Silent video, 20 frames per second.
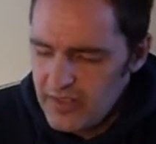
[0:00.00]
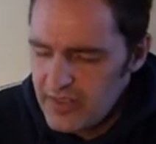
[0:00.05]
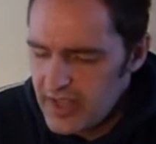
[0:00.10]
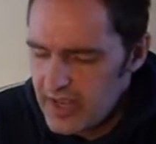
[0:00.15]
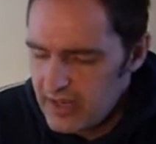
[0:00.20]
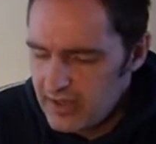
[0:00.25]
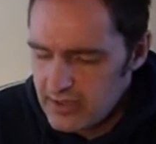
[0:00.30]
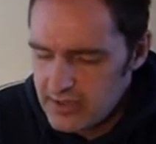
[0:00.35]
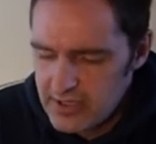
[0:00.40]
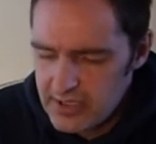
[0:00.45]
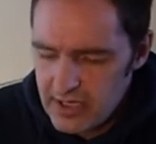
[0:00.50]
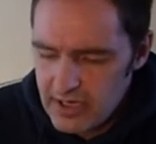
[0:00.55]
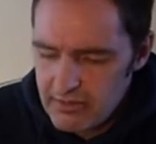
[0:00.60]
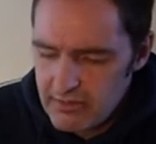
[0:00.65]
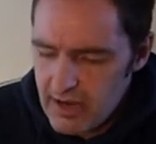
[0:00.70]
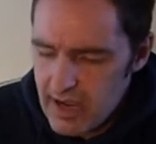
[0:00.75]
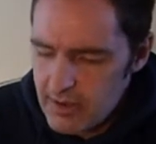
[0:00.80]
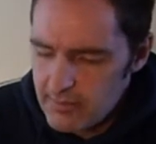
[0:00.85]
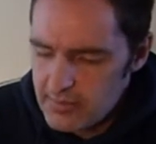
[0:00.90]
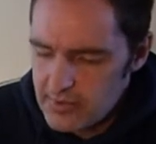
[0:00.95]
They are so
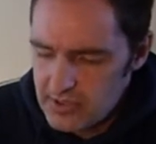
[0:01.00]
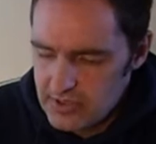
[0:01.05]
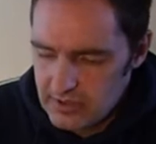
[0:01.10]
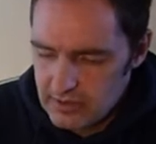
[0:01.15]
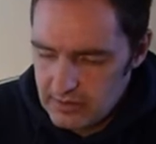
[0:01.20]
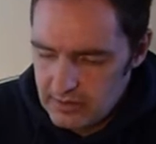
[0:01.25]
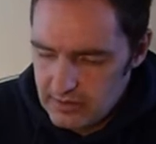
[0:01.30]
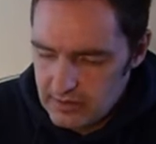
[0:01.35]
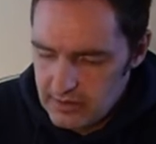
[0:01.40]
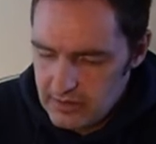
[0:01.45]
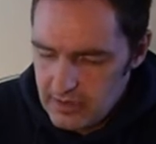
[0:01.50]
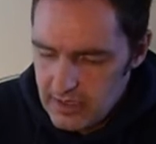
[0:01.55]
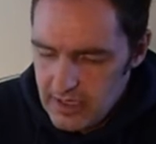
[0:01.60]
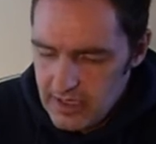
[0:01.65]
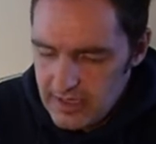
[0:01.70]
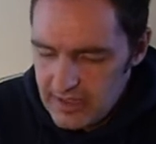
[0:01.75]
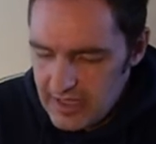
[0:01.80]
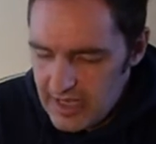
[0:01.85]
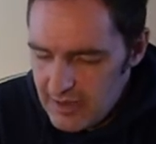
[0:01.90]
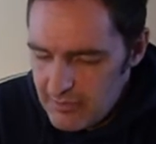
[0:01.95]
absent.
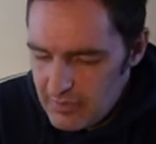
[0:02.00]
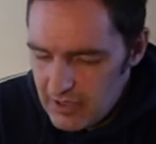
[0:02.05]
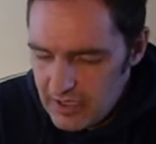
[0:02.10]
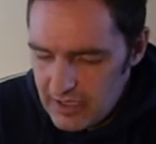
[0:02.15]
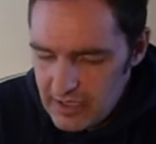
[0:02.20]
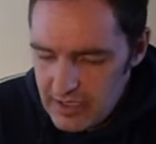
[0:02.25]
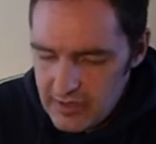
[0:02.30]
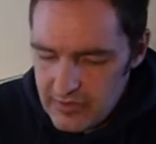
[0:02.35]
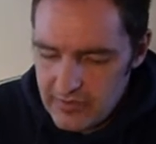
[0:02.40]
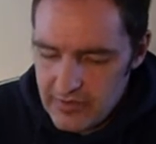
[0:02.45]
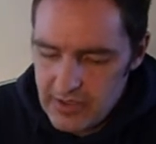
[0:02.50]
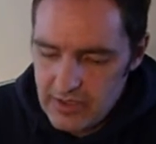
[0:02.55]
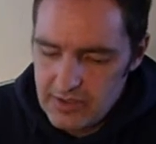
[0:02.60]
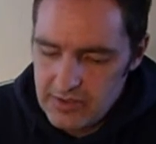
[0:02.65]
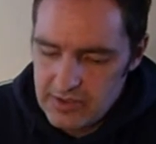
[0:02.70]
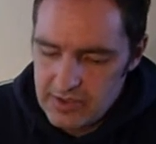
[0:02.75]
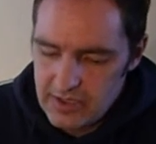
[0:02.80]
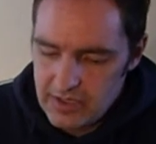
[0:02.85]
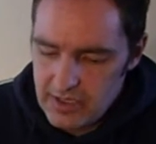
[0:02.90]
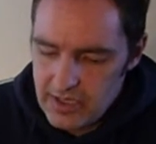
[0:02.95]
They believe
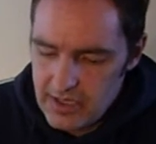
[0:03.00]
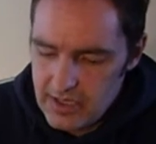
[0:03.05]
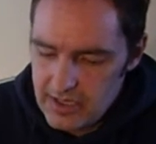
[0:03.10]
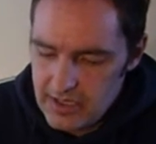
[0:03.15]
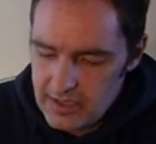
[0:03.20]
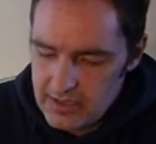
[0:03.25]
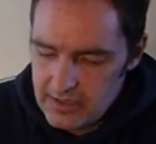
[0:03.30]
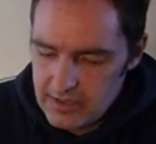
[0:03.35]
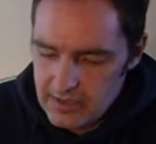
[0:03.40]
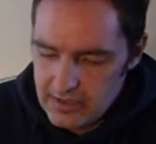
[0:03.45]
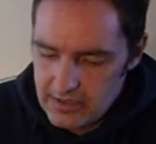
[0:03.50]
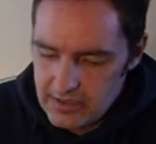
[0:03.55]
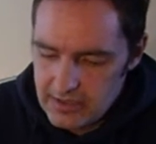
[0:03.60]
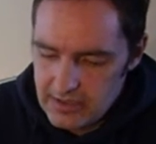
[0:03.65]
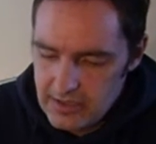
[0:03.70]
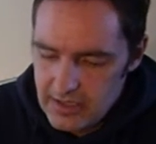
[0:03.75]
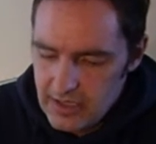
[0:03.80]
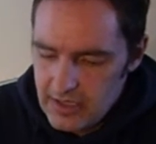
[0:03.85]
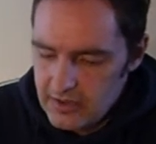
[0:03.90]
those that hurt us,